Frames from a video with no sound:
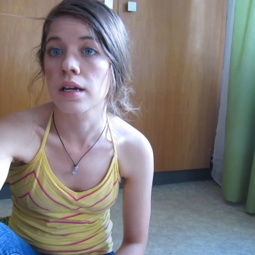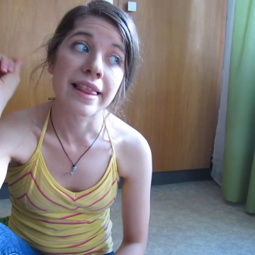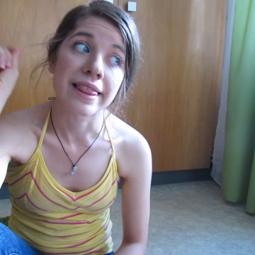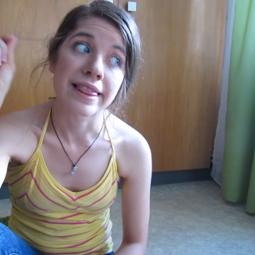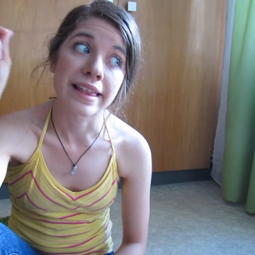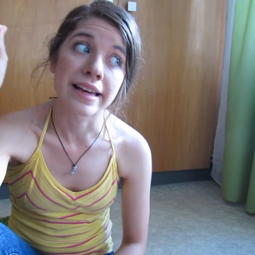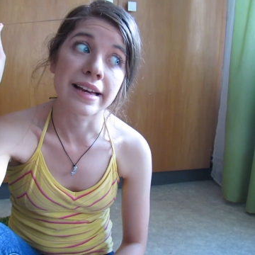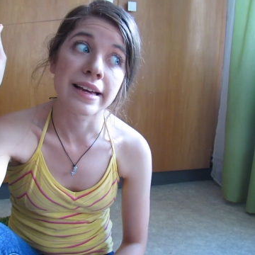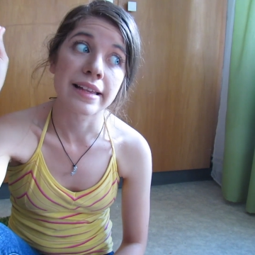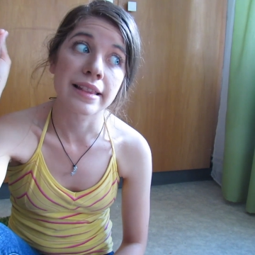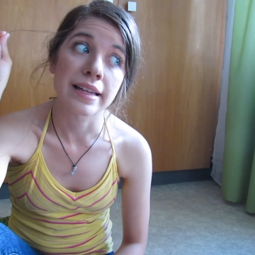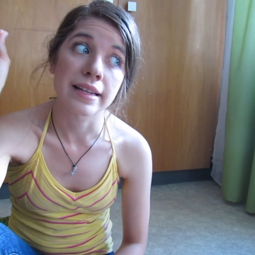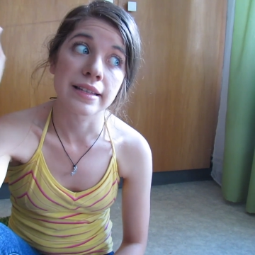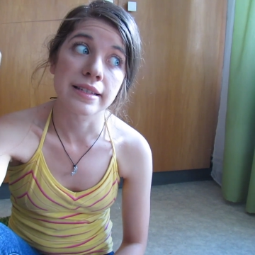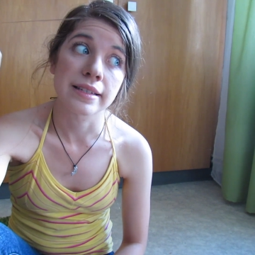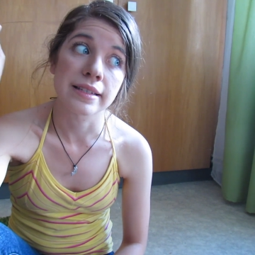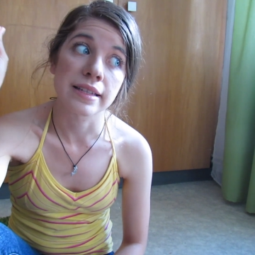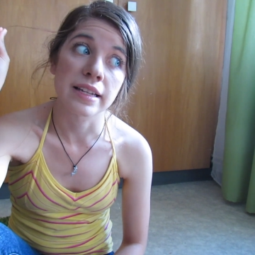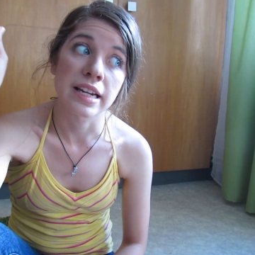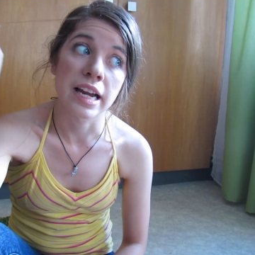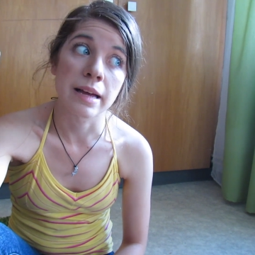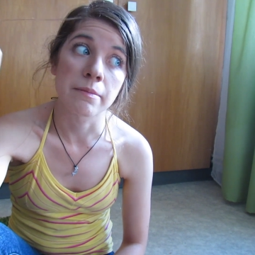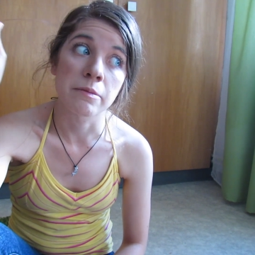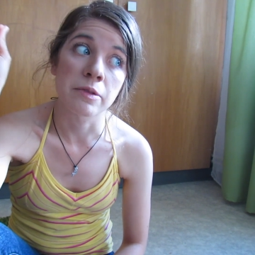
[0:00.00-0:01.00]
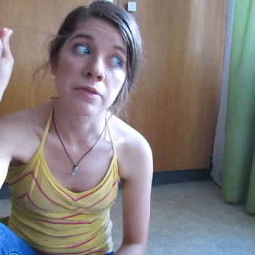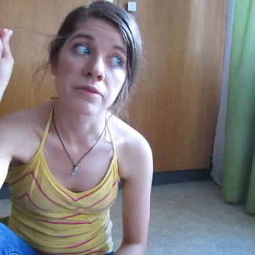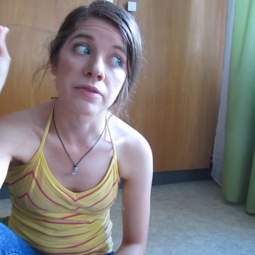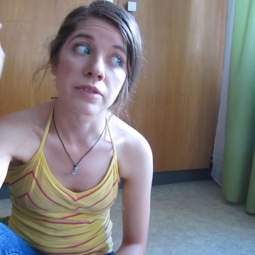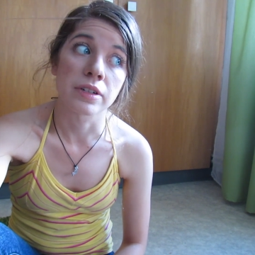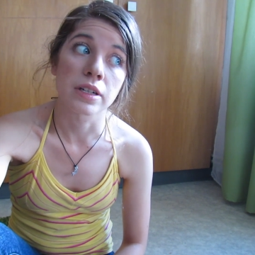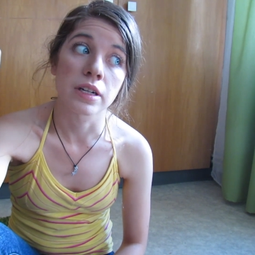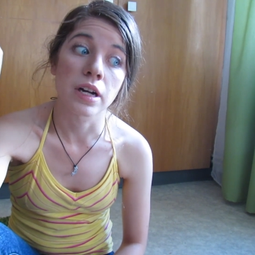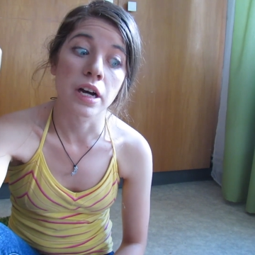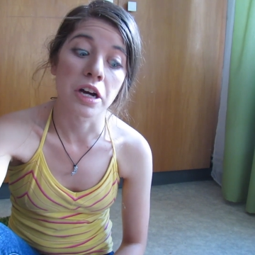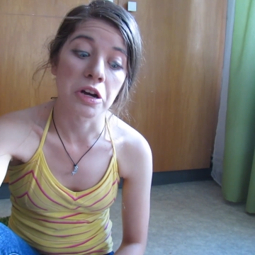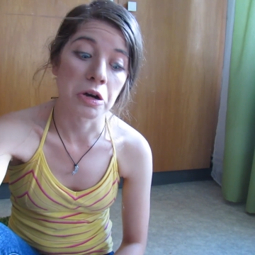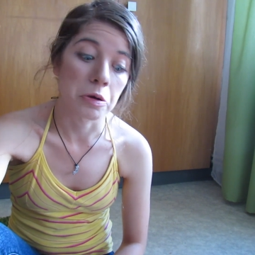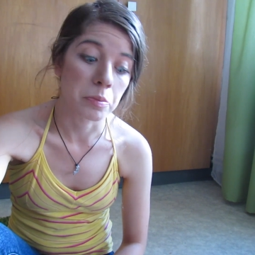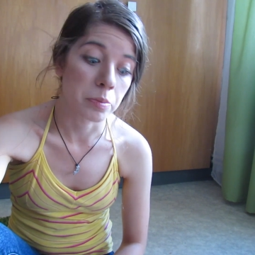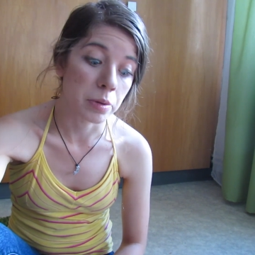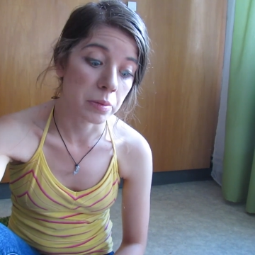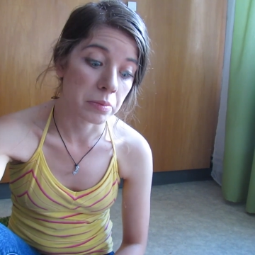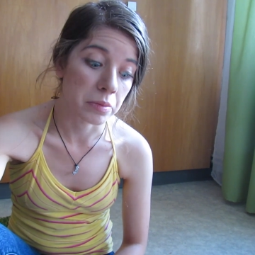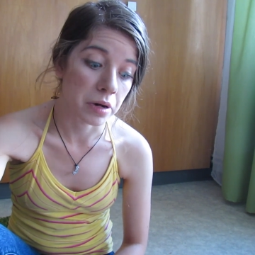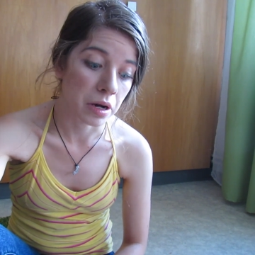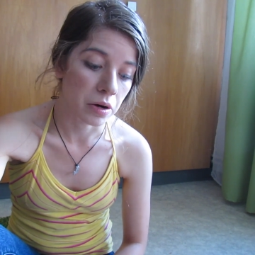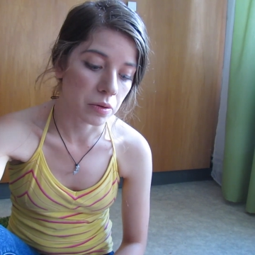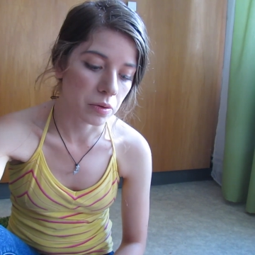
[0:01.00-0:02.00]
I think that's the name of it. I hope
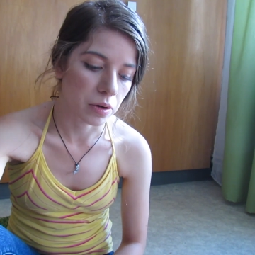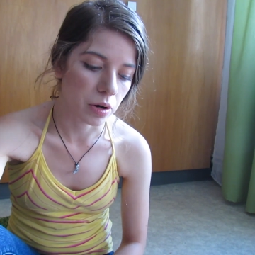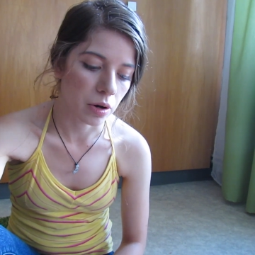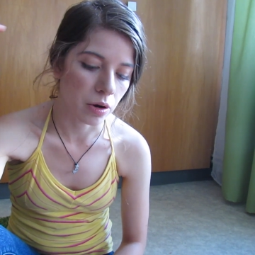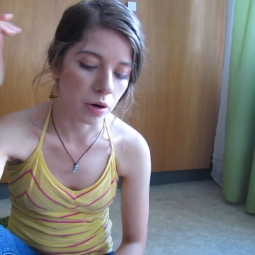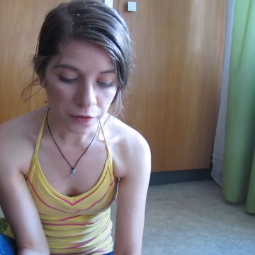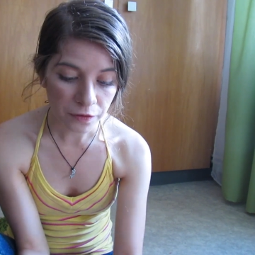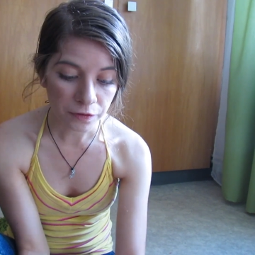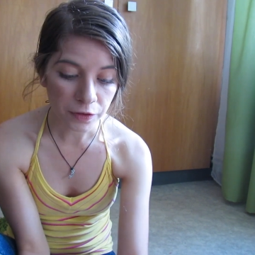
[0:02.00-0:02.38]
I'm not wrong.